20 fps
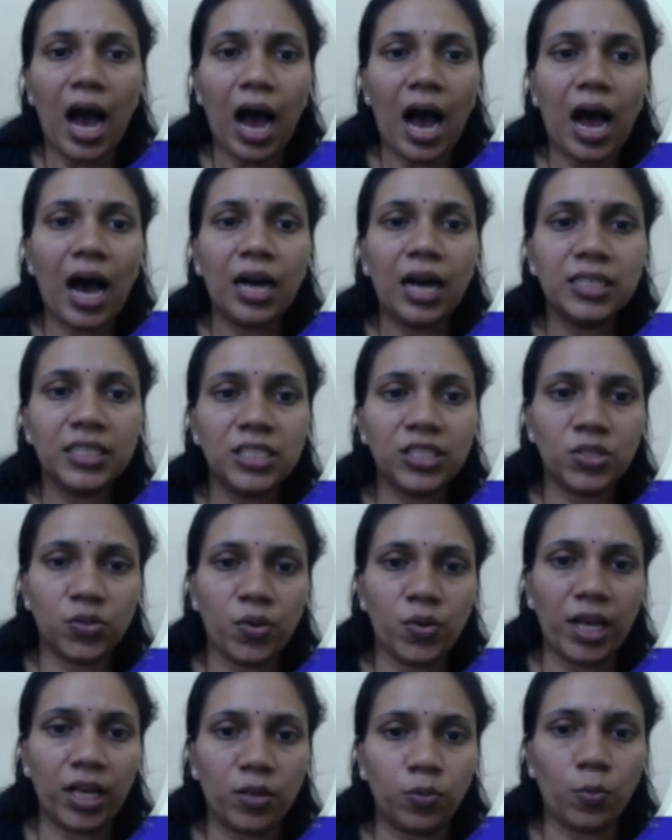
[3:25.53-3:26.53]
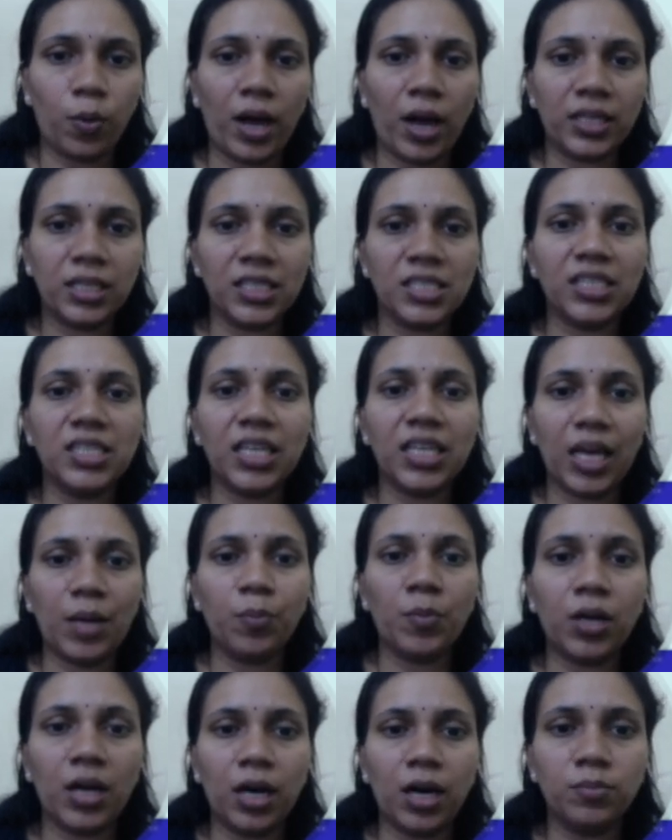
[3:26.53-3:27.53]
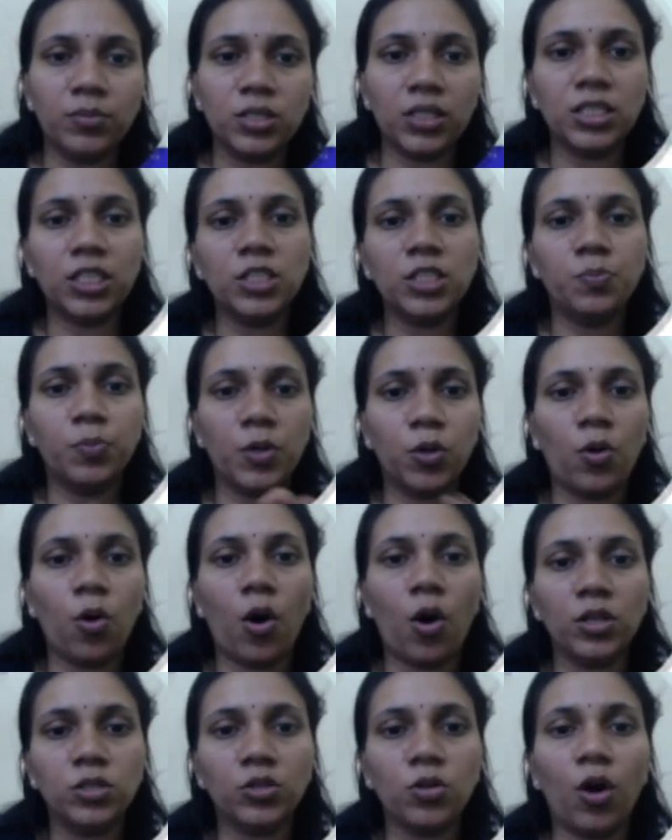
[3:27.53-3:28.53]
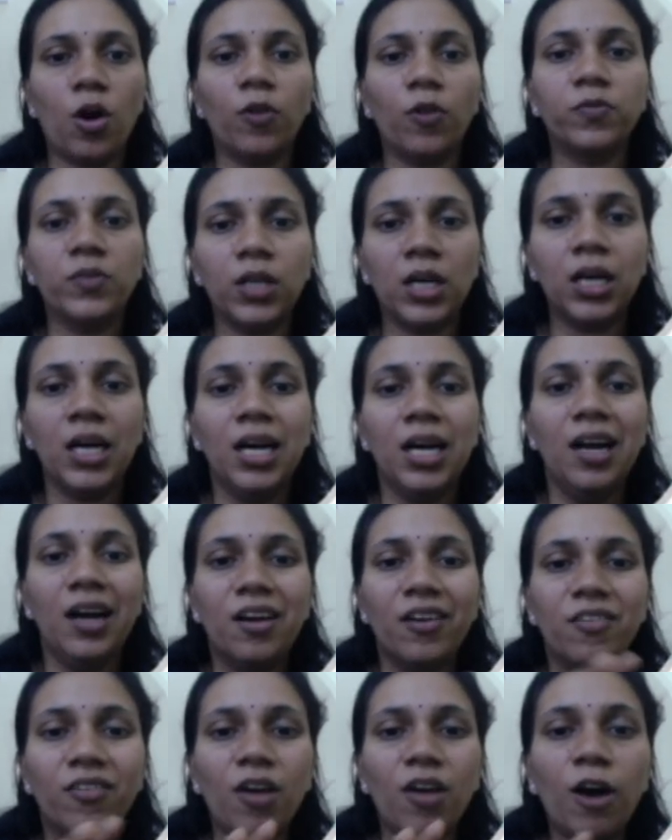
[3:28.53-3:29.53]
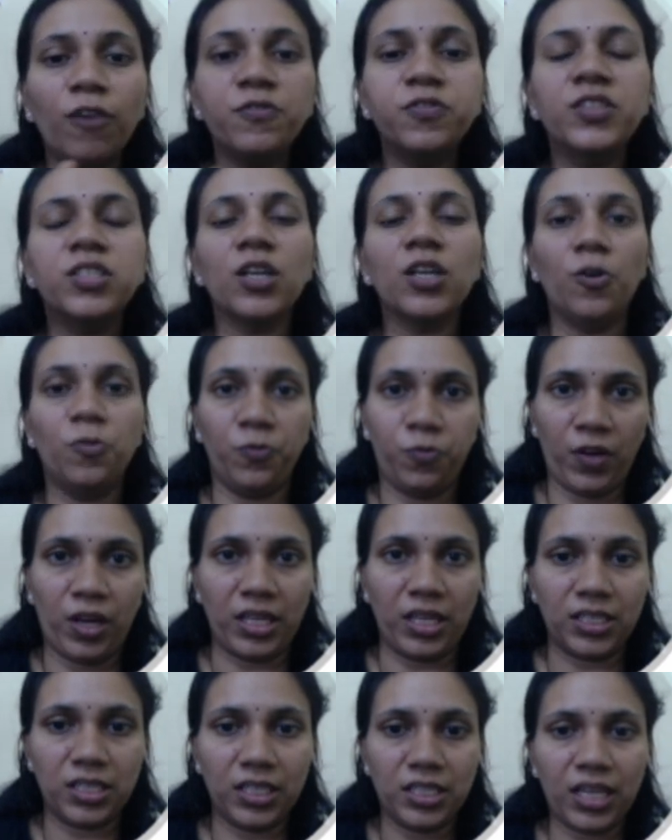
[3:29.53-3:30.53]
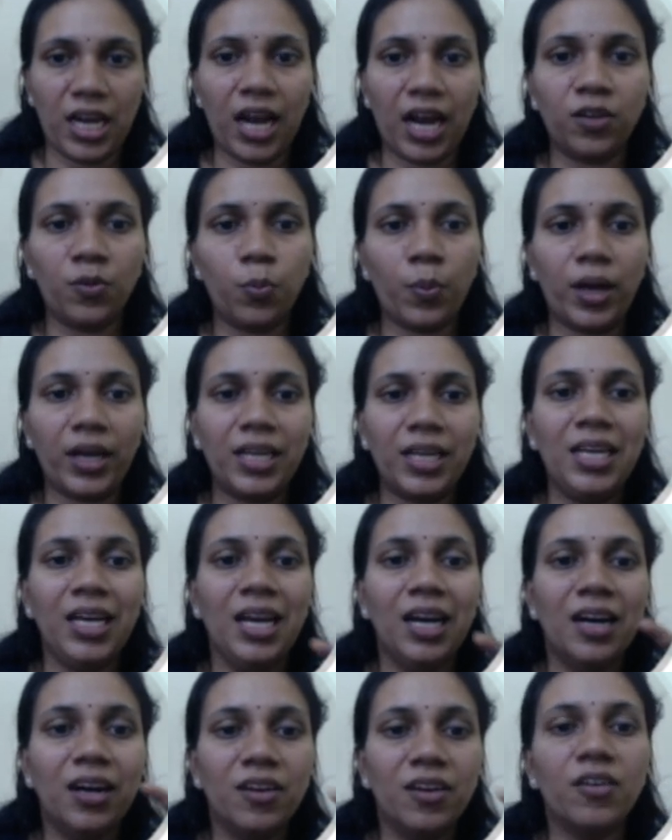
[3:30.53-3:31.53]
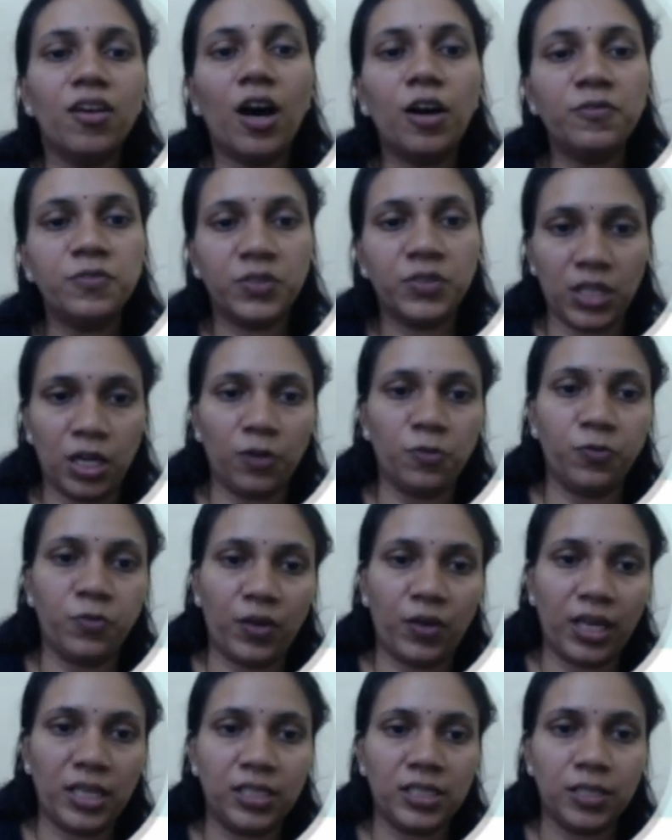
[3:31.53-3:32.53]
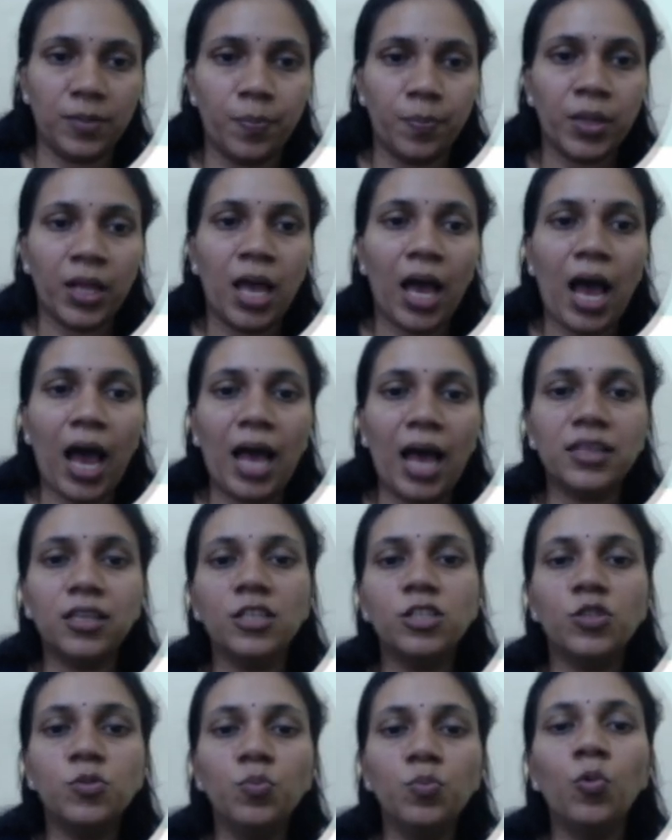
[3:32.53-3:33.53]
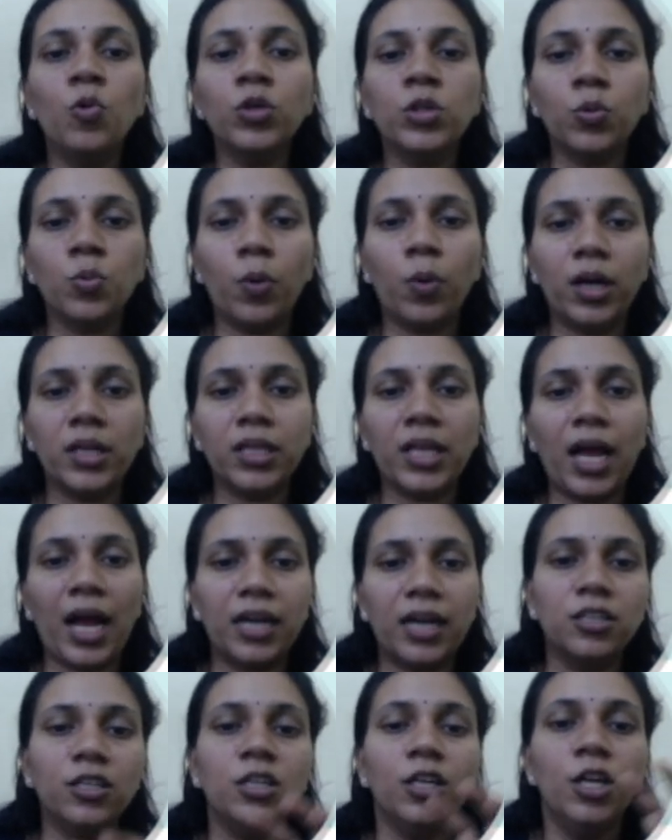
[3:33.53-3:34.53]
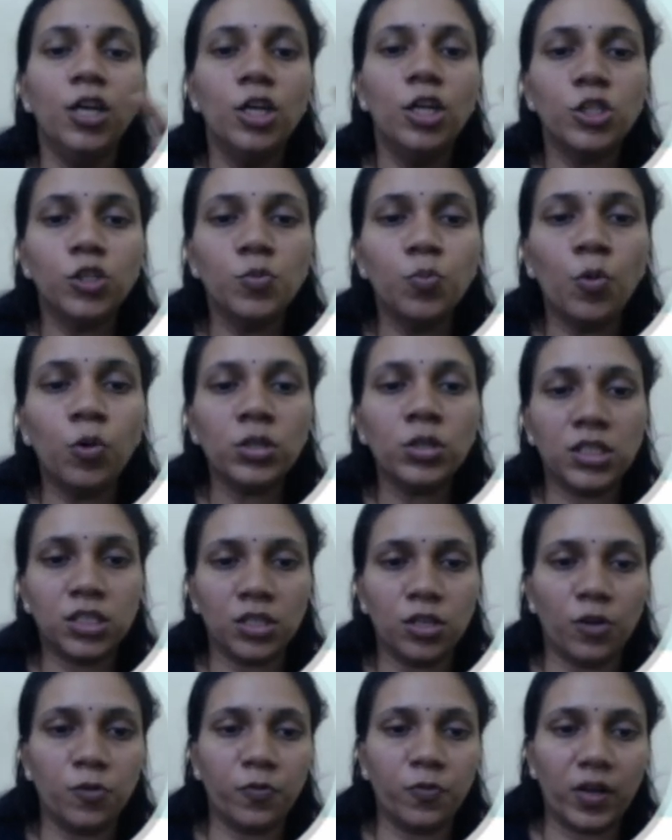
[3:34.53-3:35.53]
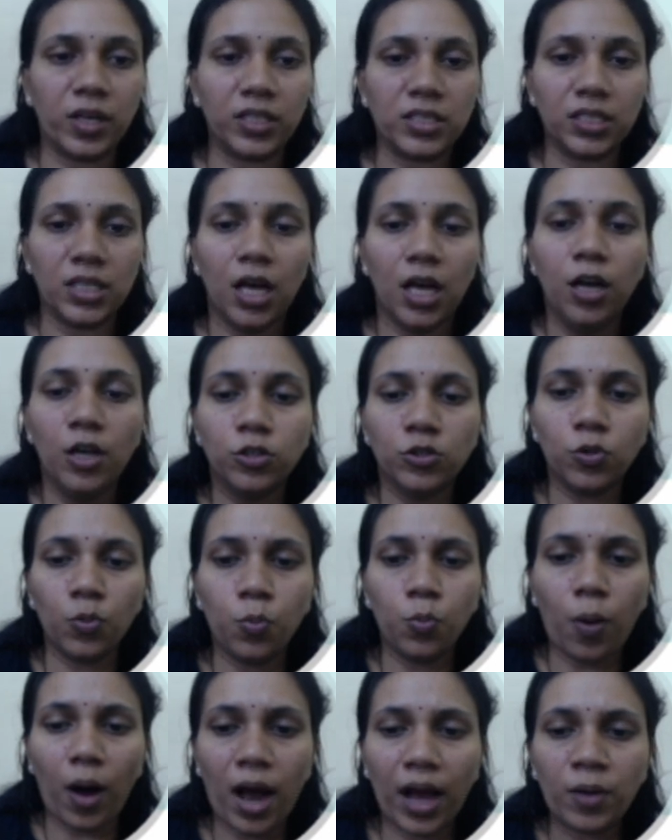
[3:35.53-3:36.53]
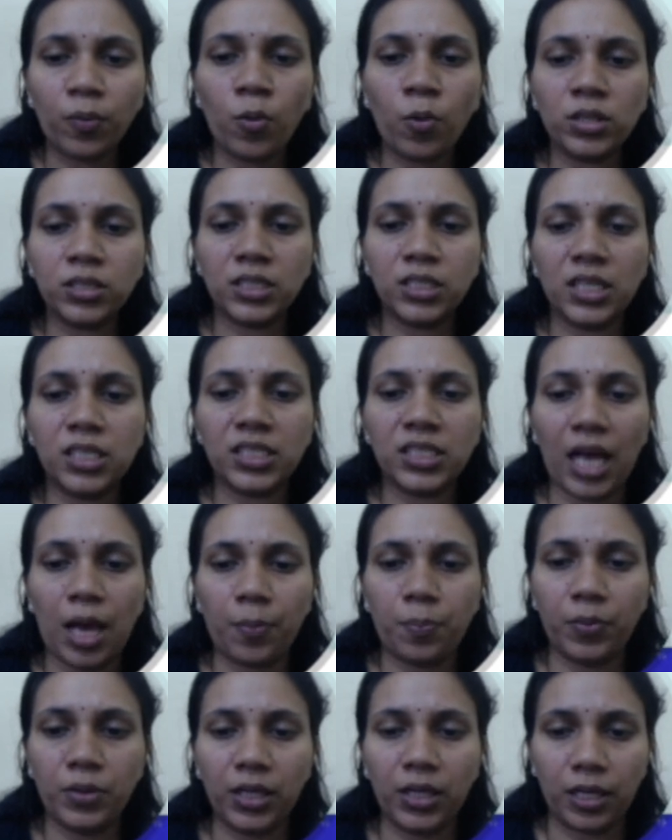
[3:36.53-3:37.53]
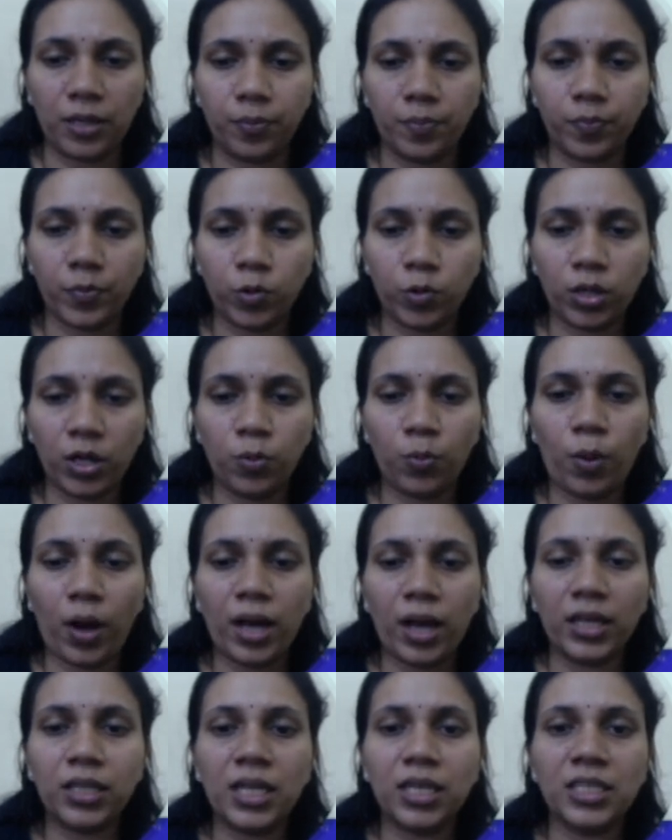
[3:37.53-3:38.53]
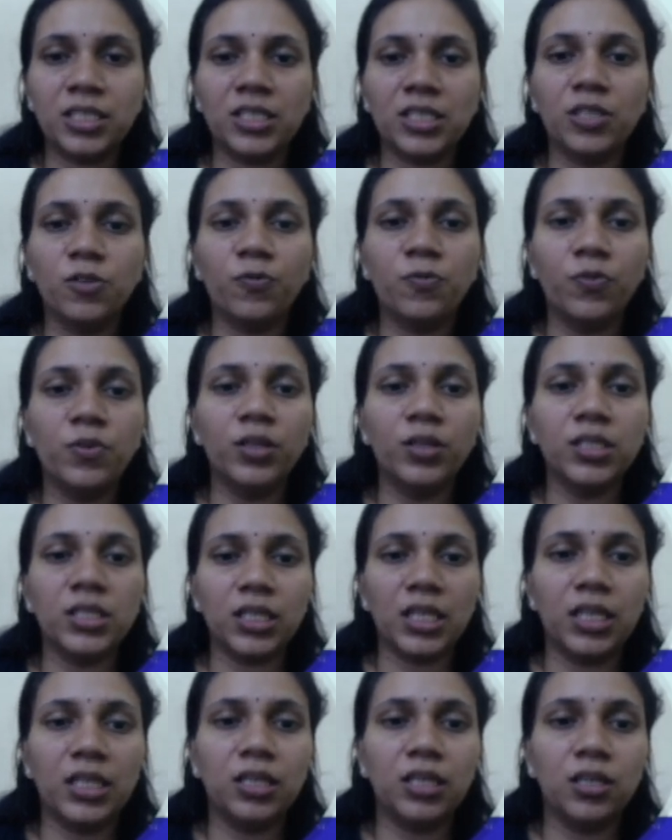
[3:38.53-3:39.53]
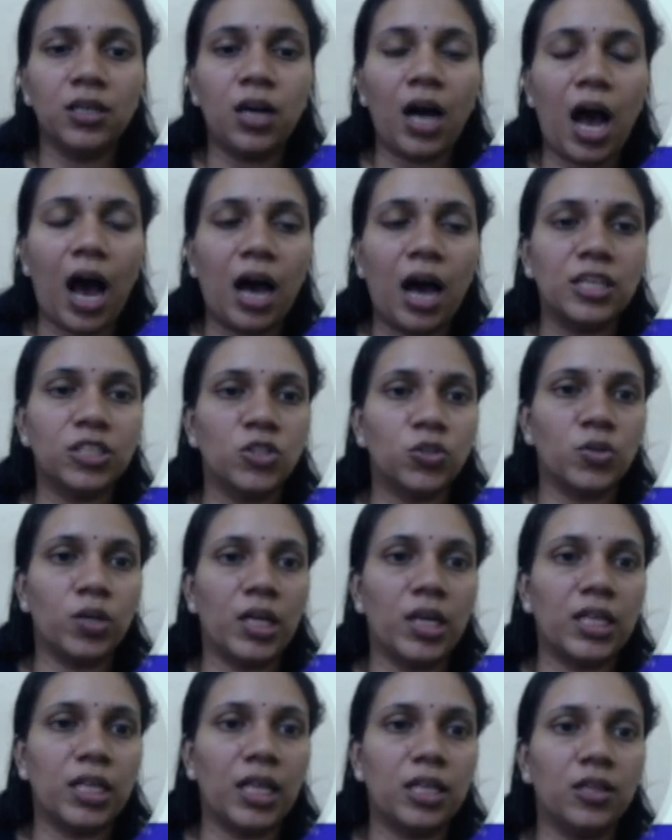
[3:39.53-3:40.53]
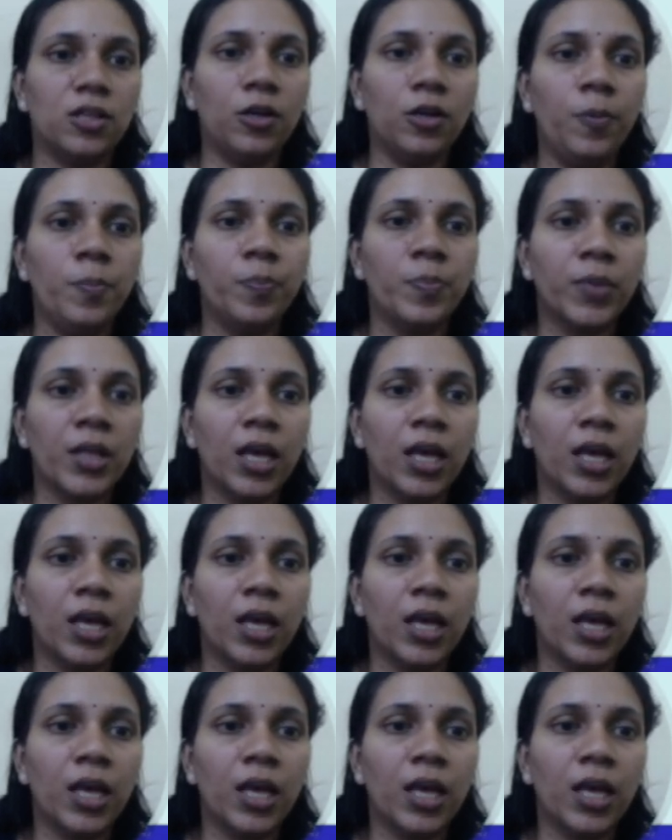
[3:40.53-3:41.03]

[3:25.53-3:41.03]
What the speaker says: R strain, why this name comes, it is because of the rough surface. It had a very rough surface, and the smooth one had a smooth surface. So why was this happening? Okay, why there is difference in the R strain and the